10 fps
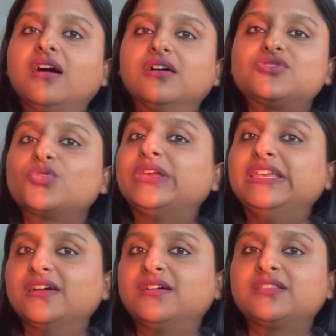So
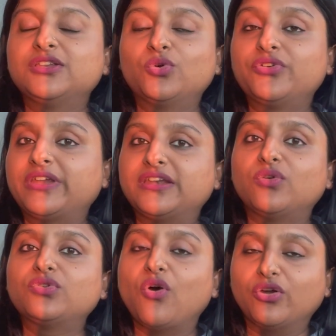here they don't rent
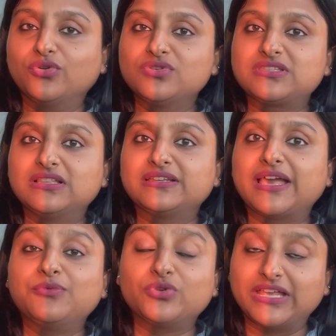out condos till the
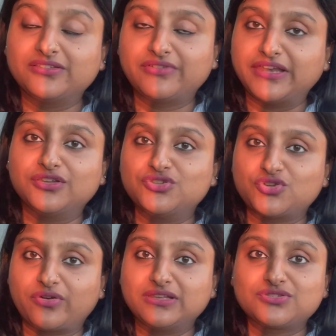time you take the rent
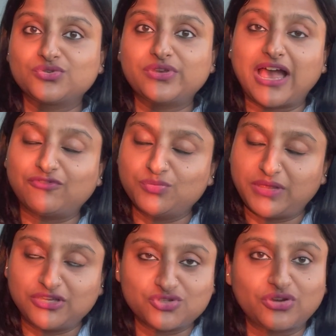insurance. So you have to
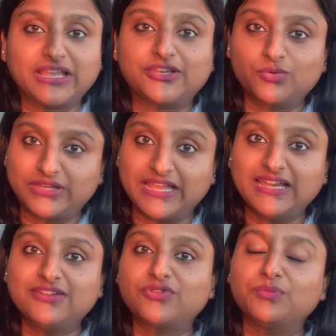make sure that you take
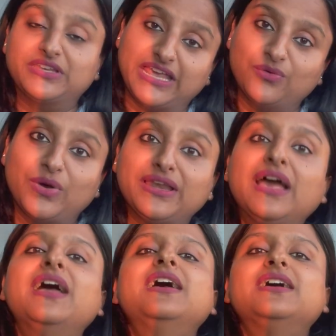it from day one
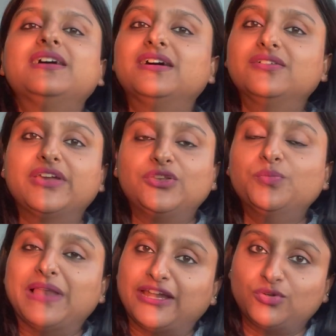when you
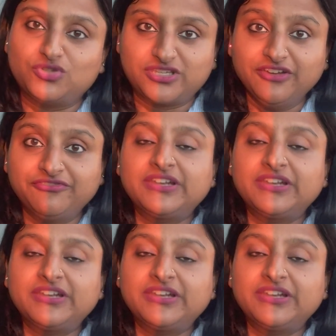plan to shift.